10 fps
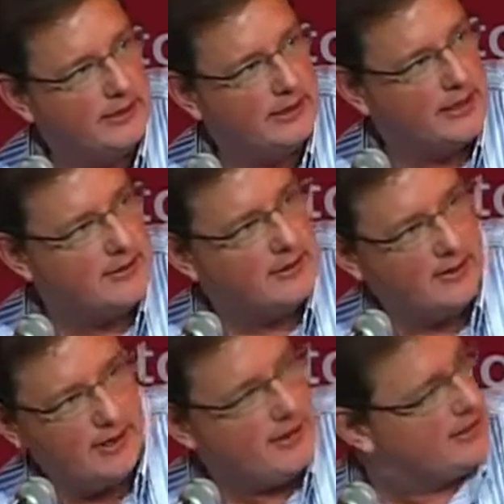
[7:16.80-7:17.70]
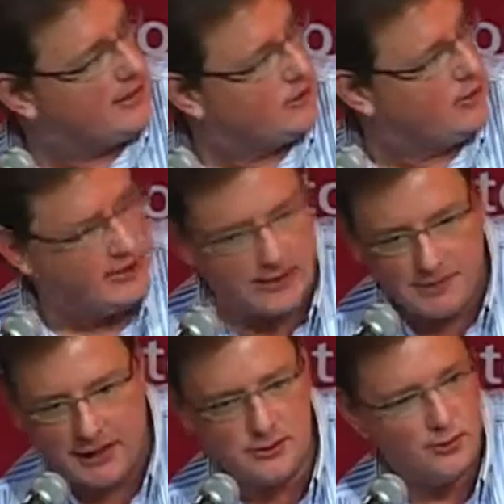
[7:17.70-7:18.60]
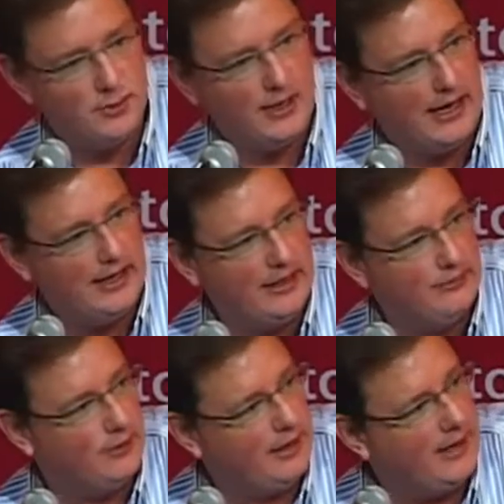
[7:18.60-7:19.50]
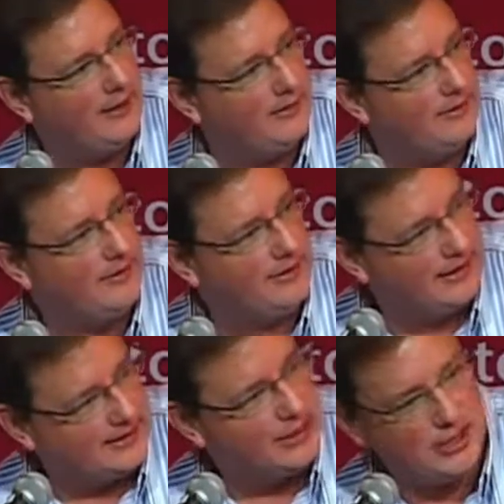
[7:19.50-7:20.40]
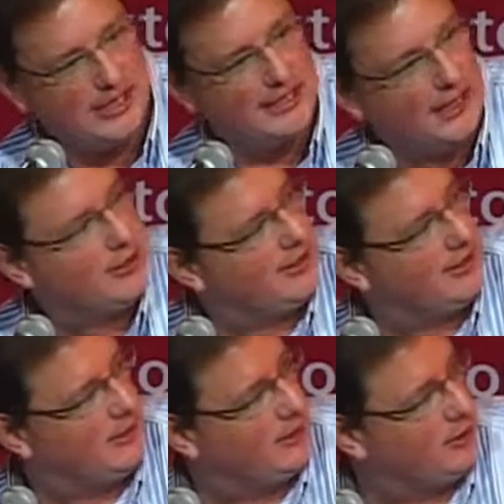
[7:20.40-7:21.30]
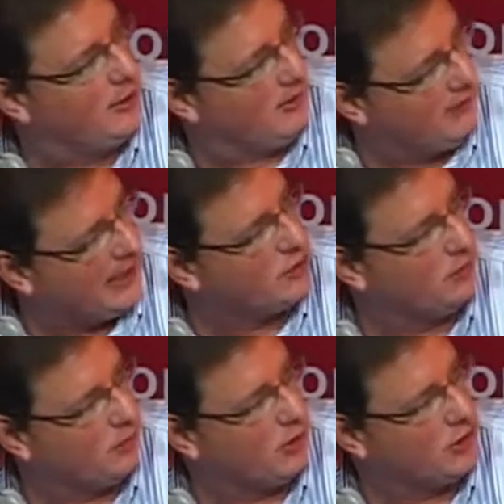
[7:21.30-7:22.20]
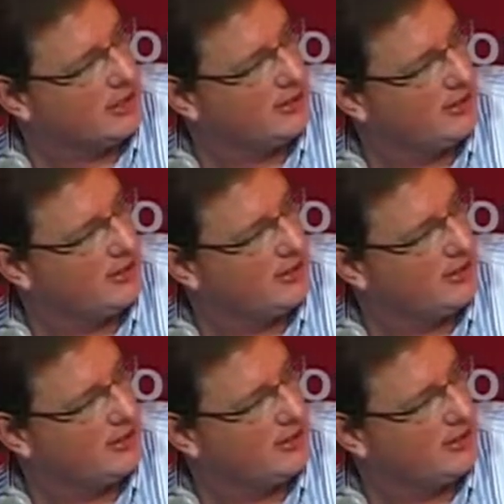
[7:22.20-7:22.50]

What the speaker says: it's as you say, it's that balance between high level and let's actually get down to the nitty-gritty of the actual projects.